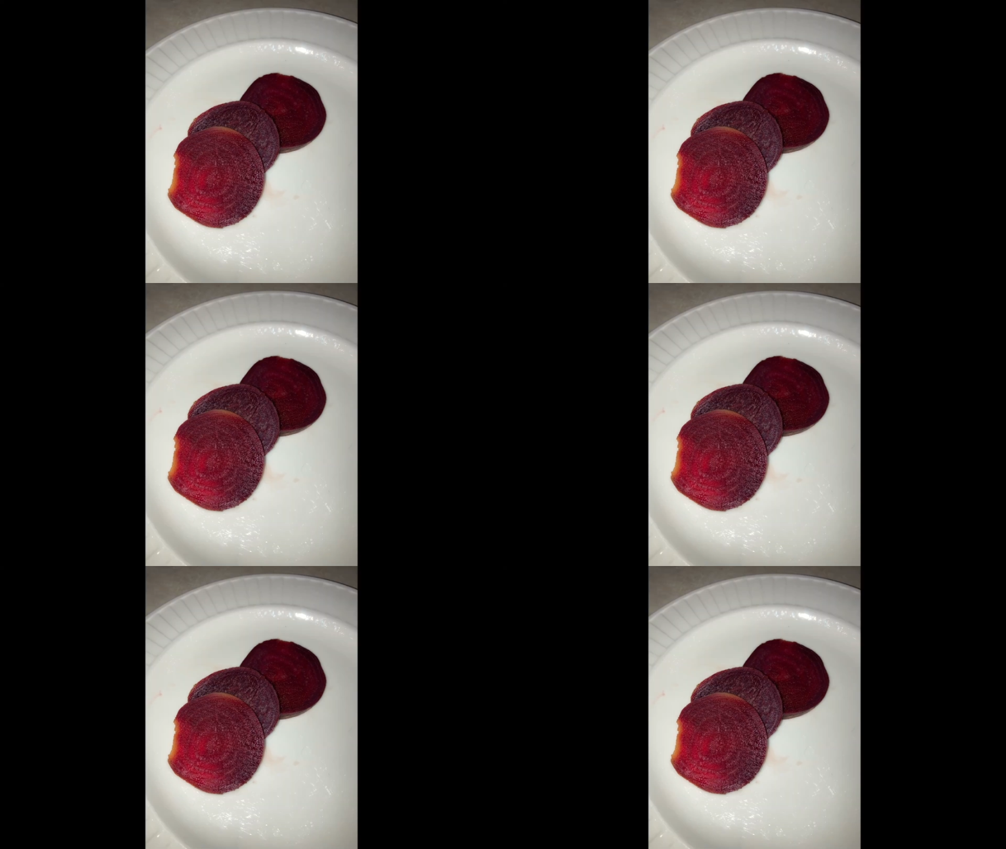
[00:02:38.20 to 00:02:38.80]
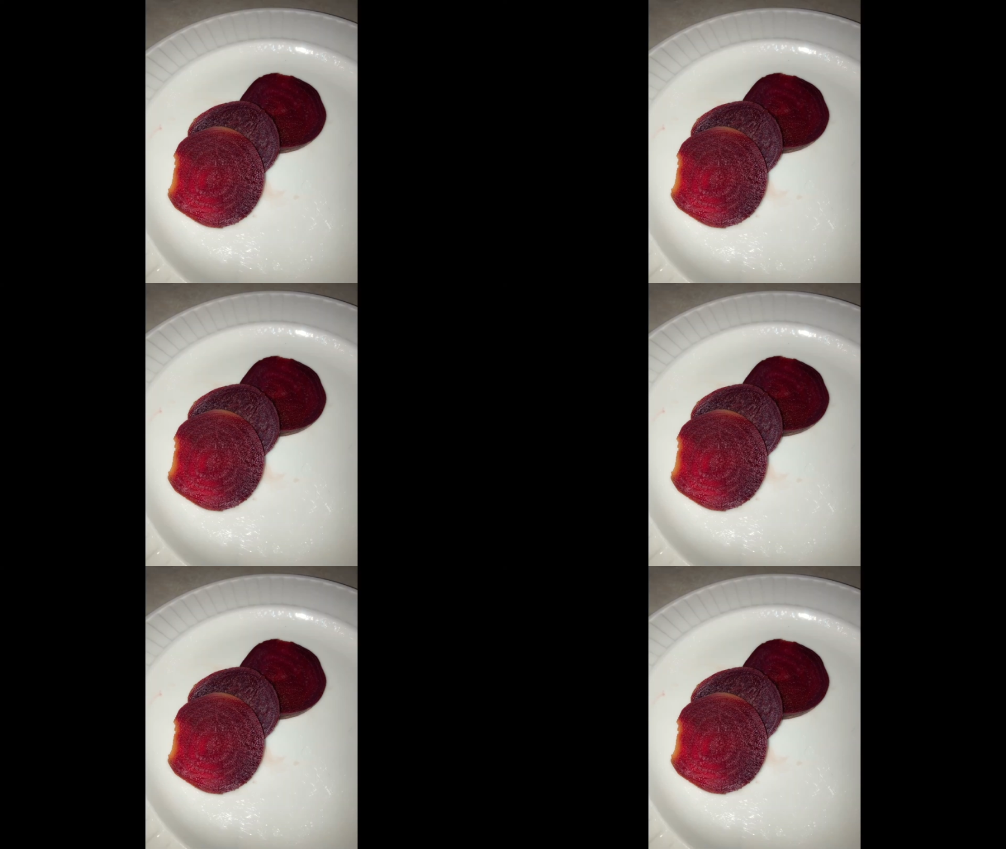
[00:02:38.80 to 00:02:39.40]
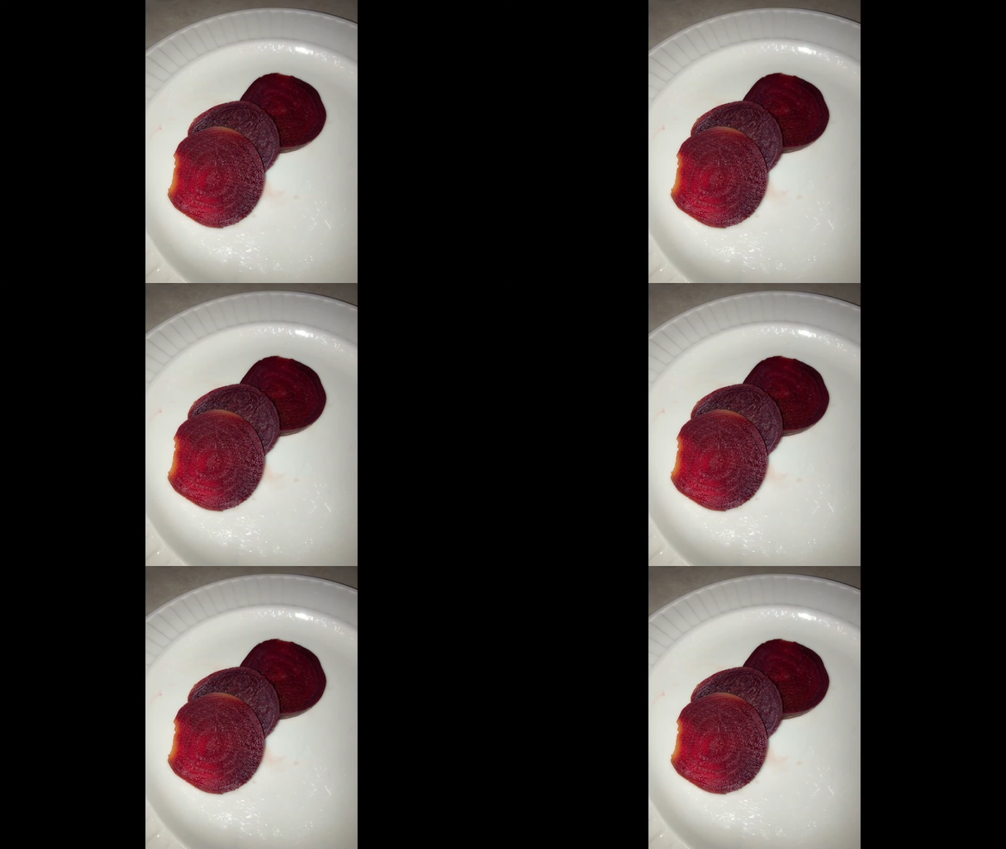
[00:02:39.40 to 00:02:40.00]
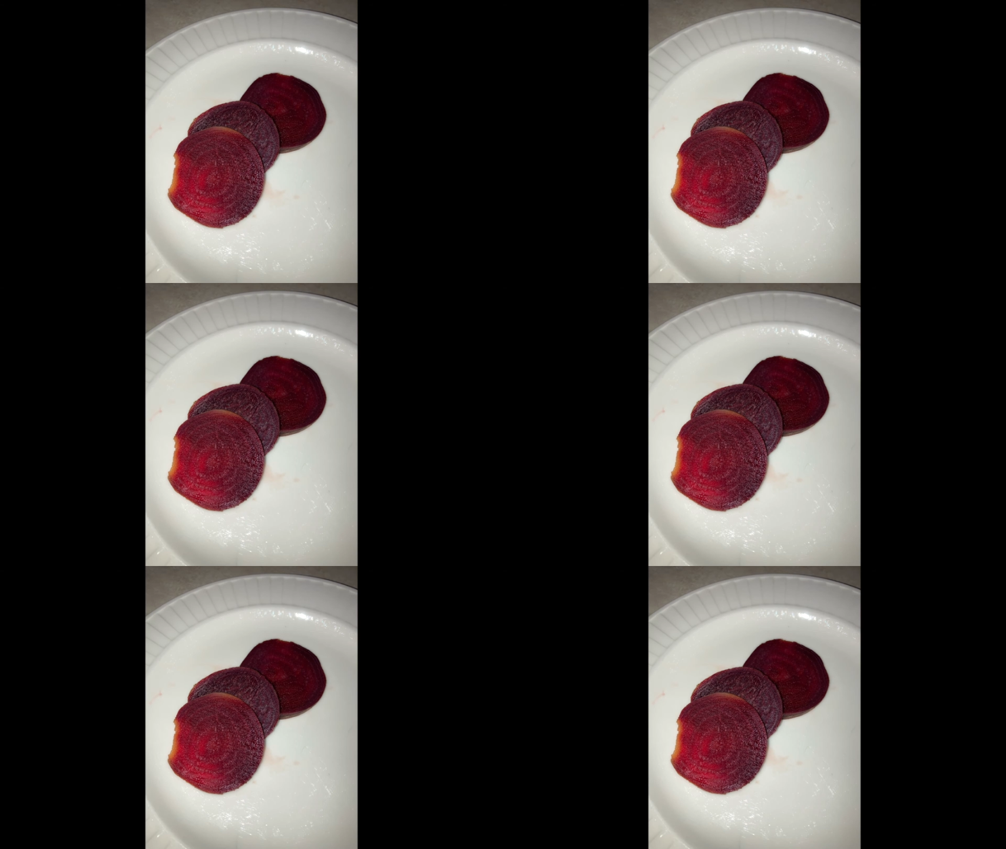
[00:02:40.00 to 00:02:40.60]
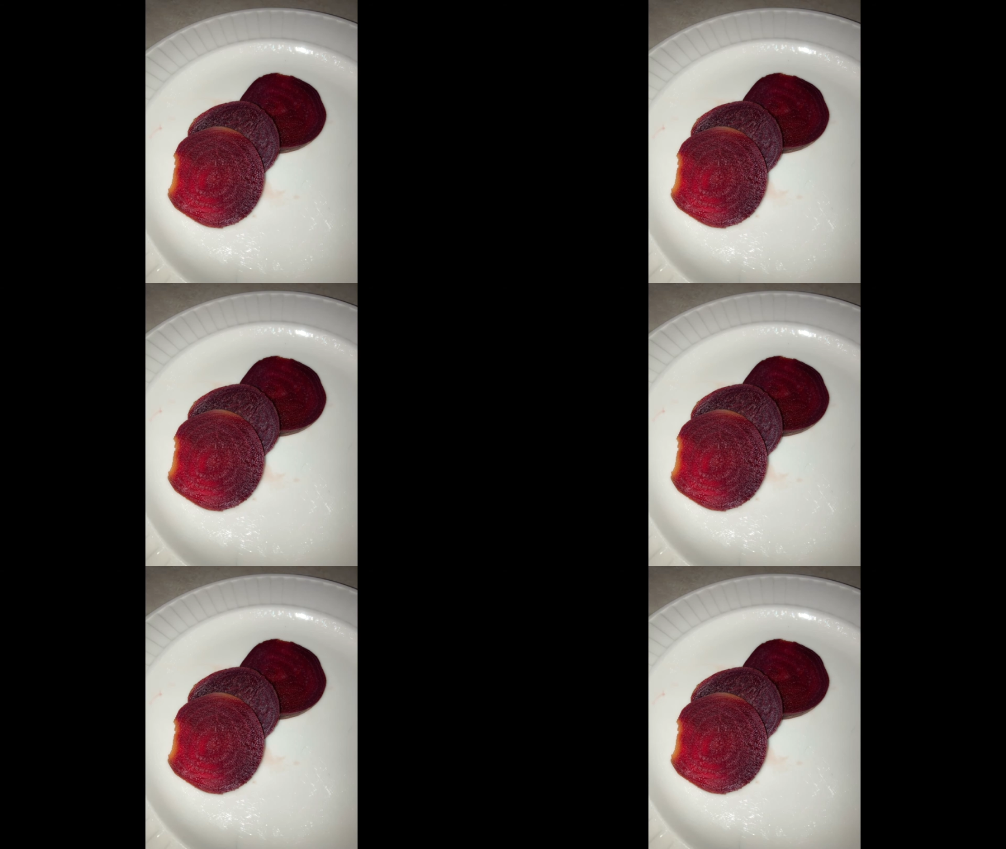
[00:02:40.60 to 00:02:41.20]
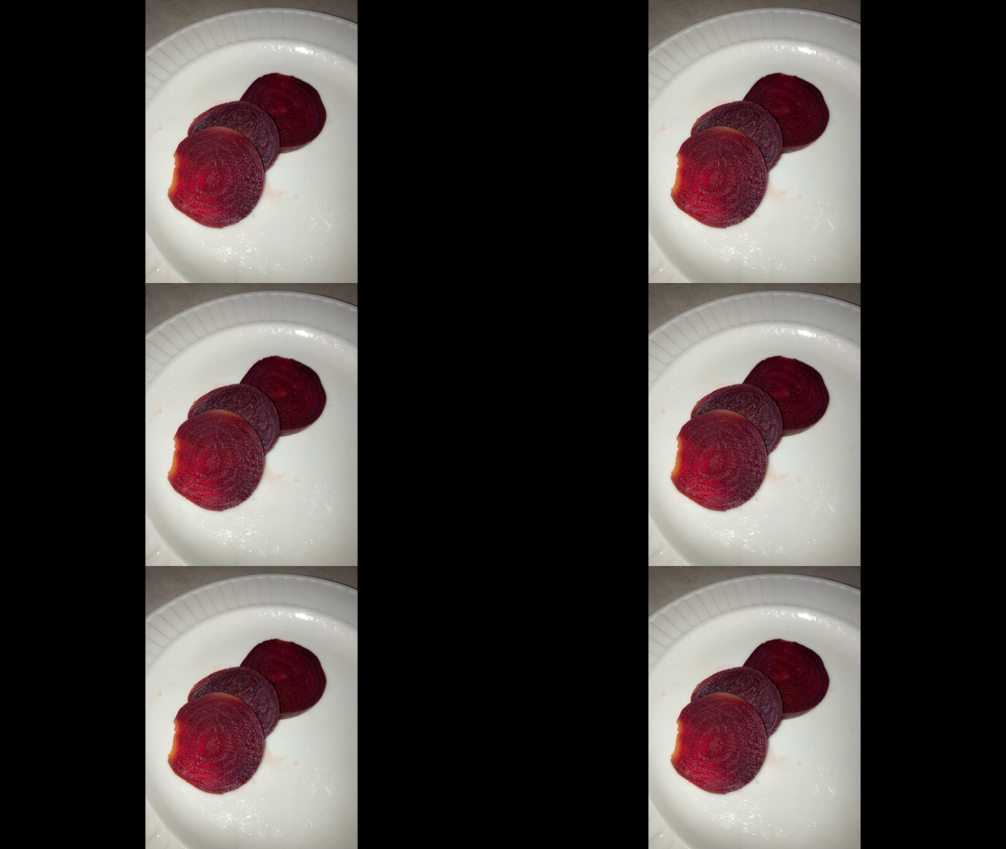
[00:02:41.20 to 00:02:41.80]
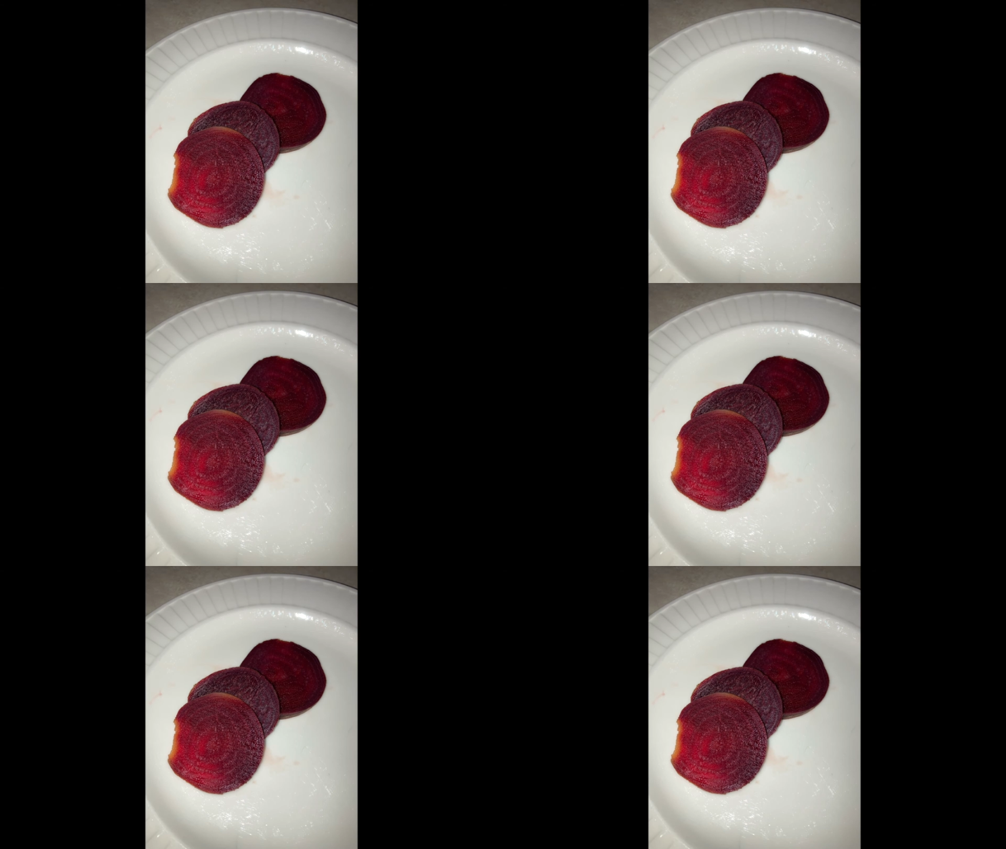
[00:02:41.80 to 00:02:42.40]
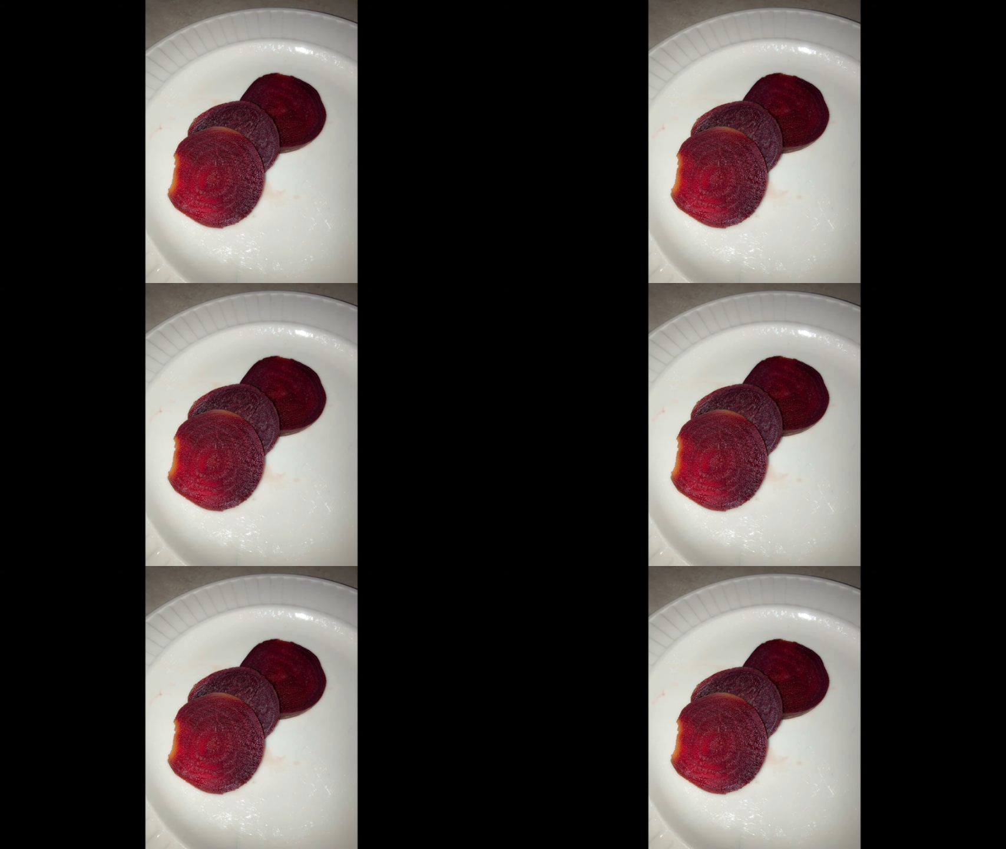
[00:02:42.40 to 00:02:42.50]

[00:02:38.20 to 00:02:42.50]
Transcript: No face is visible, so there are no lips to read.